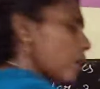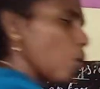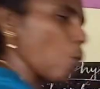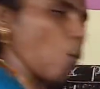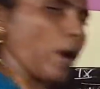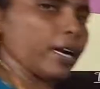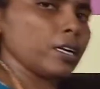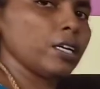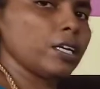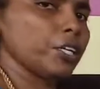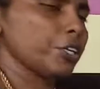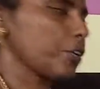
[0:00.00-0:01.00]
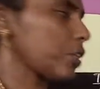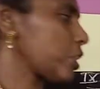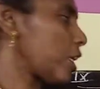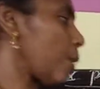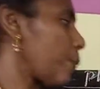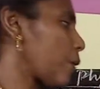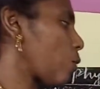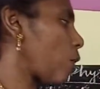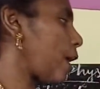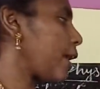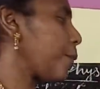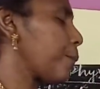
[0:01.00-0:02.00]
1. Equation number
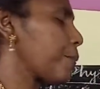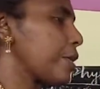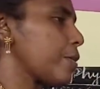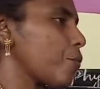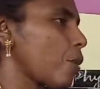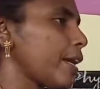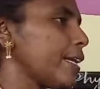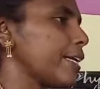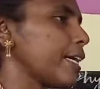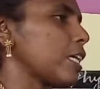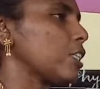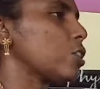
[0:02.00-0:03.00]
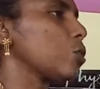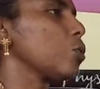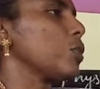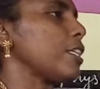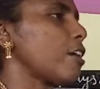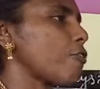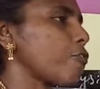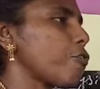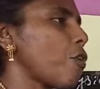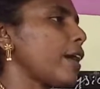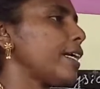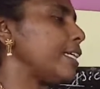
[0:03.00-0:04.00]
1, P1 equal to
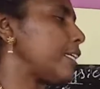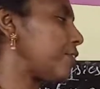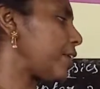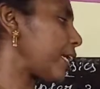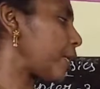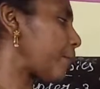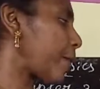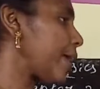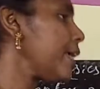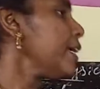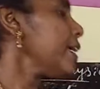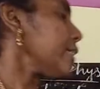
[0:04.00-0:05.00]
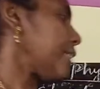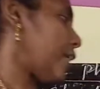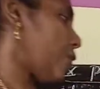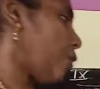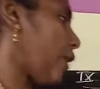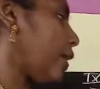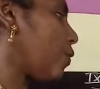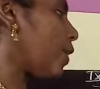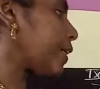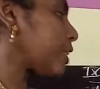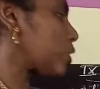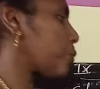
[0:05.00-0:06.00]
F1 divided by A1.
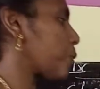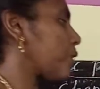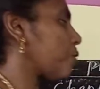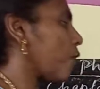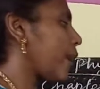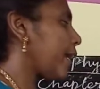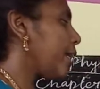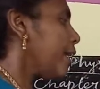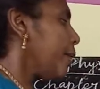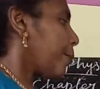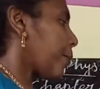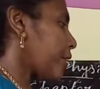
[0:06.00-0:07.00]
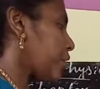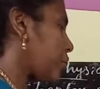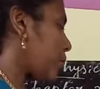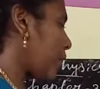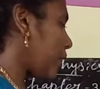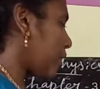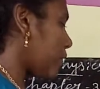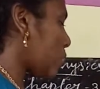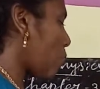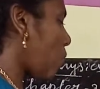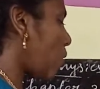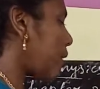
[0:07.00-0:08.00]
What is P1? Pressure, the
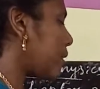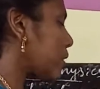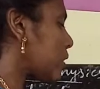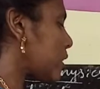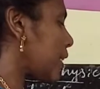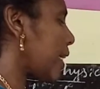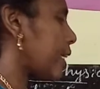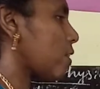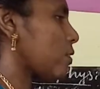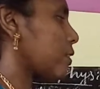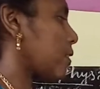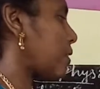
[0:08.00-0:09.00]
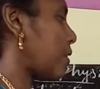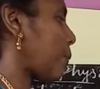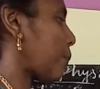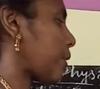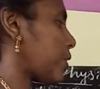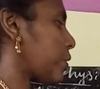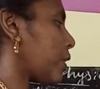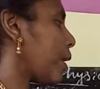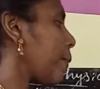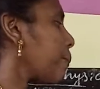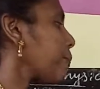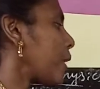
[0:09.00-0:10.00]
smallest area cylinder
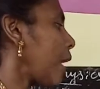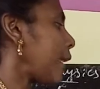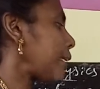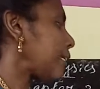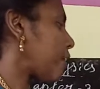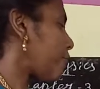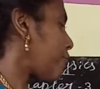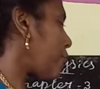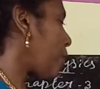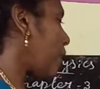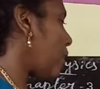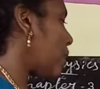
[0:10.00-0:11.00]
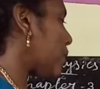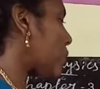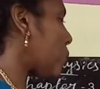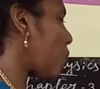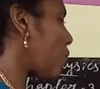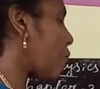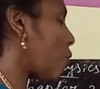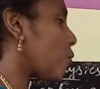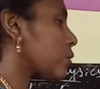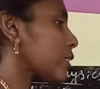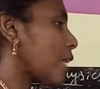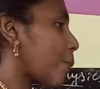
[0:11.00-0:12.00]
pressure, and F1 also
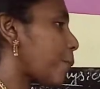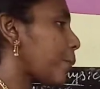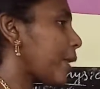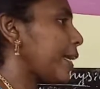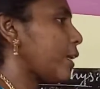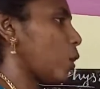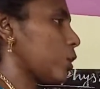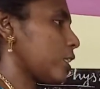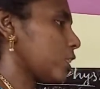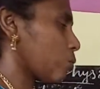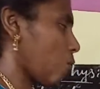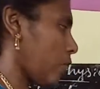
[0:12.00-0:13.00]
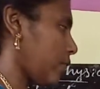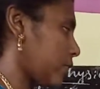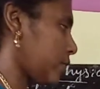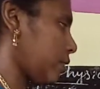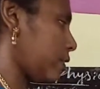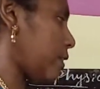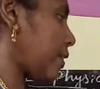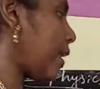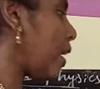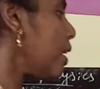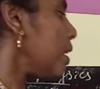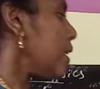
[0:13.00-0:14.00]
force applied on the smallest
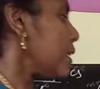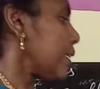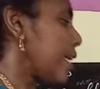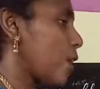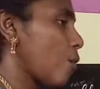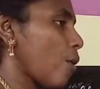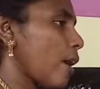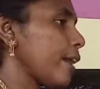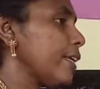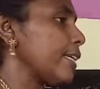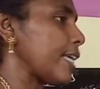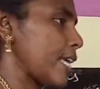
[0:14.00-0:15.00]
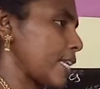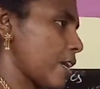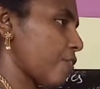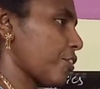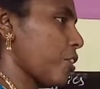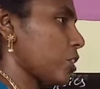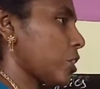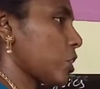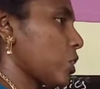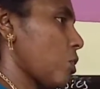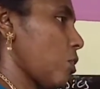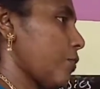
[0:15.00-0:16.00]
cylinder. A1 area of cross
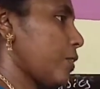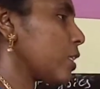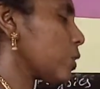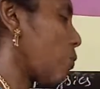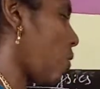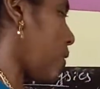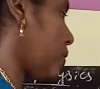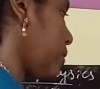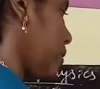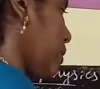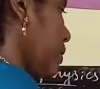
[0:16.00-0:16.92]
section of the smallest cylinder.